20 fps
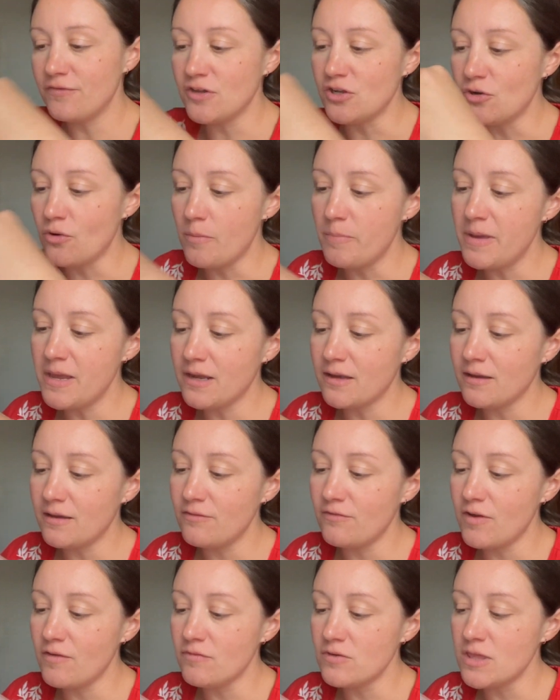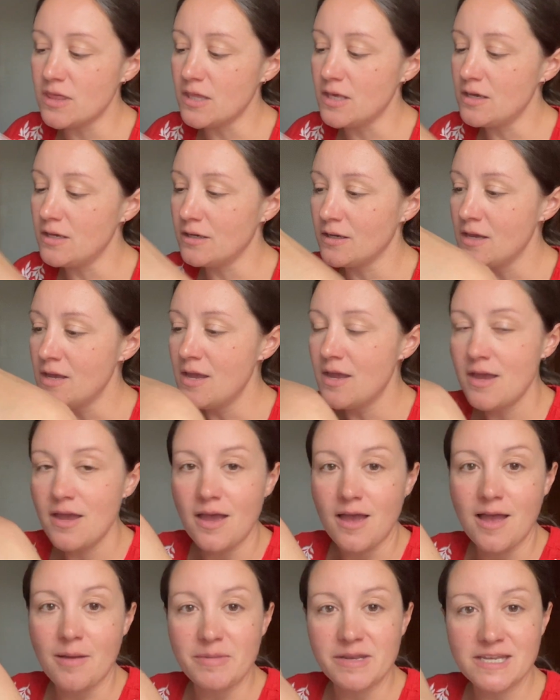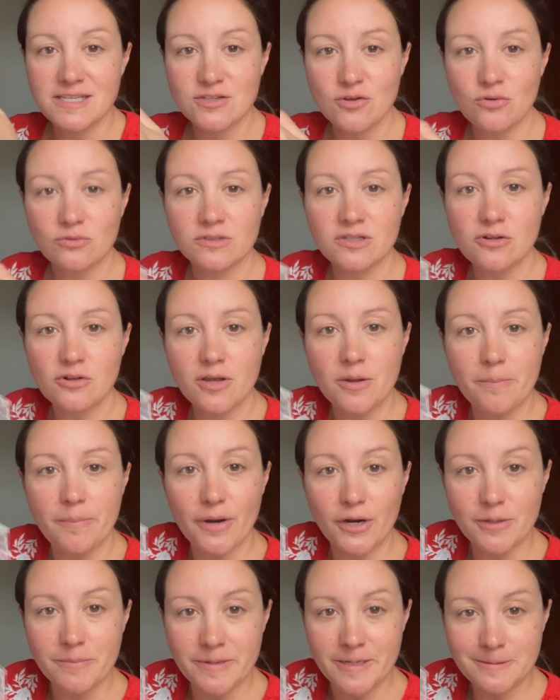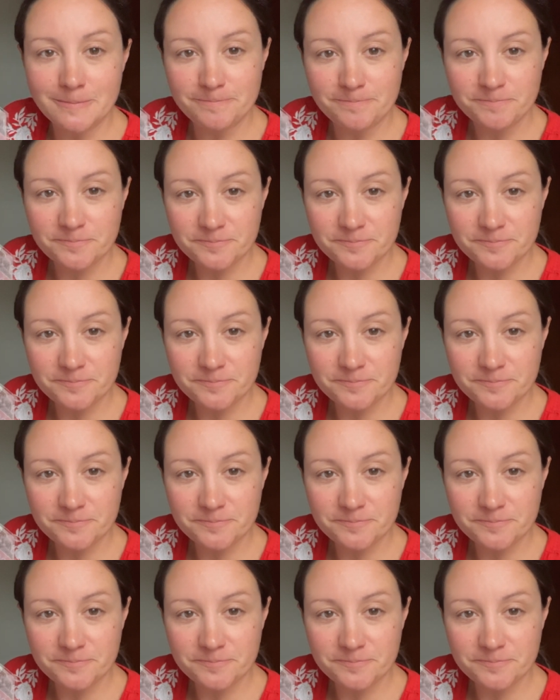you know, a pick of everything in its own little compartment.